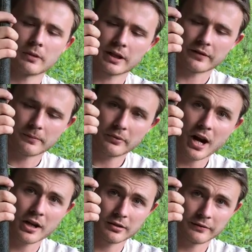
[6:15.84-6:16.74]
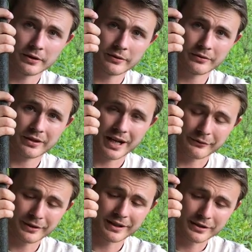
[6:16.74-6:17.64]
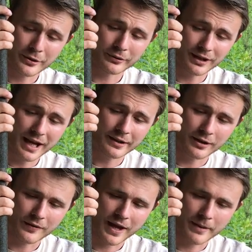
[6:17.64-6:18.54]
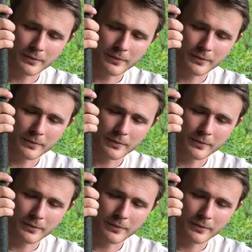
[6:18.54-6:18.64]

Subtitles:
in one of our prior reviews that I really don't like all that